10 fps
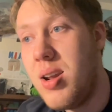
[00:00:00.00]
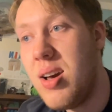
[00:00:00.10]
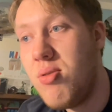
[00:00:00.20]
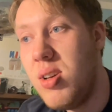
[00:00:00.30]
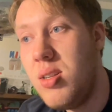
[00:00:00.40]

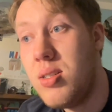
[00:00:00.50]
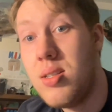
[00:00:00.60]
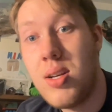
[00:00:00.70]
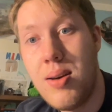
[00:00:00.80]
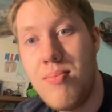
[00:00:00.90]

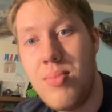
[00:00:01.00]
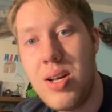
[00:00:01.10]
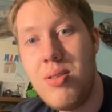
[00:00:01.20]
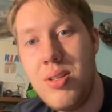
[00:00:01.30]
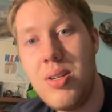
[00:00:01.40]
is
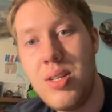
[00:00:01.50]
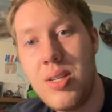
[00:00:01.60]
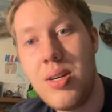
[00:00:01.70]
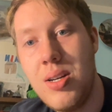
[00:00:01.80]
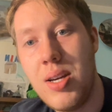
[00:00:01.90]

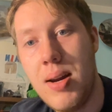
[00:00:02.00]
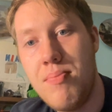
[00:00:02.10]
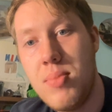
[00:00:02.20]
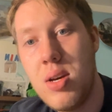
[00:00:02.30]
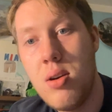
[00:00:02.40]
deciding
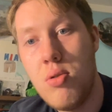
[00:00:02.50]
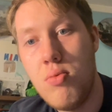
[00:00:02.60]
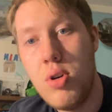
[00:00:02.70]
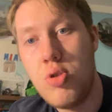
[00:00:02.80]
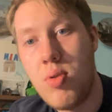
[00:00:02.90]

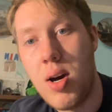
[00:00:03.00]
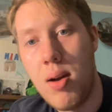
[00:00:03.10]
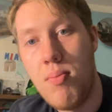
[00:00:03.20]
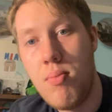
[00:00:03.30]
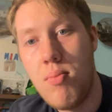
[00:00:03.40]
which one.
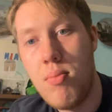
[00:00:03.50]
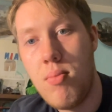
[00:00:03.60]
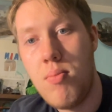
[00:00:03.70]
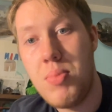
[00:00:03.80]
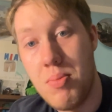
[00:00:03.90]

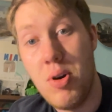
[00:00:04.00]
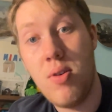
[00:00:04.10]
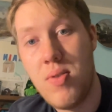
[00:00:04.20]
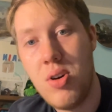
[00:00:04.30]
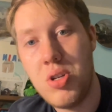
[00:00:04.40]
The
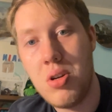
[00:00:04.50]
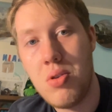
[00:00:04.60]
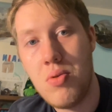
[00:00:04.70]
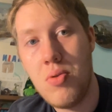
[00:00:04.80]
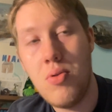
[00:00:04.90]
book version
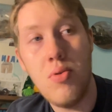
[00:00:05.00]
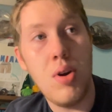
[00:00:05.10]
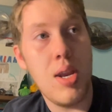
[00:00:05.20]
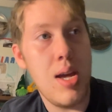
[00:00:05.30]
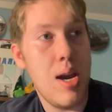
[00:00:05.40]
or
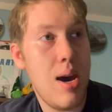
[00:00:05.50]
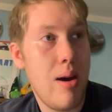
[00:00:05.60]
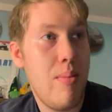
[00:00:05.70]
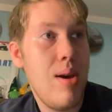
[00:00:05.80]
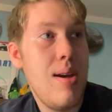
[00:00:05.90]

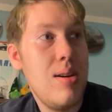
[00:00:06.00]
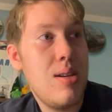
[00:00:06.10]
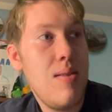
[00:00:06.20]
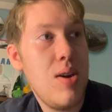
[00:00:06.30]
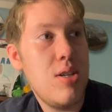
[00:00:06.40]
the
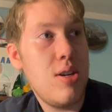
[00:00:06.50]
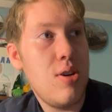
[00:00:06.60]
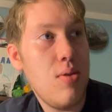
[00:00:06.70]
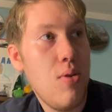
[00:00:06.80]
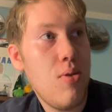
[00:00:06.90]
TV
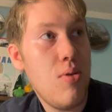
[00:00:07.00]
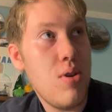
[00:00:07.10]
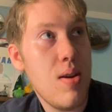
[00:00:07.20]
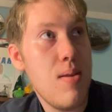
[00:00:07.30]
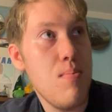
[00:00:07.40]
show or
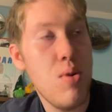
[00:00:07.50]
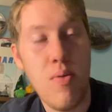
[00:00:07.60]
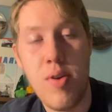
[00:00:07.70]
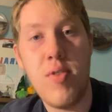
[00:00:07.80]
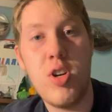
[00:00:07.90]
the
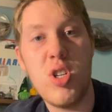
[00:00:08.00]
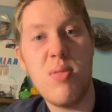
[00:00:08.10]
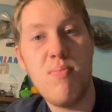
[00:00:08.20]
movie version.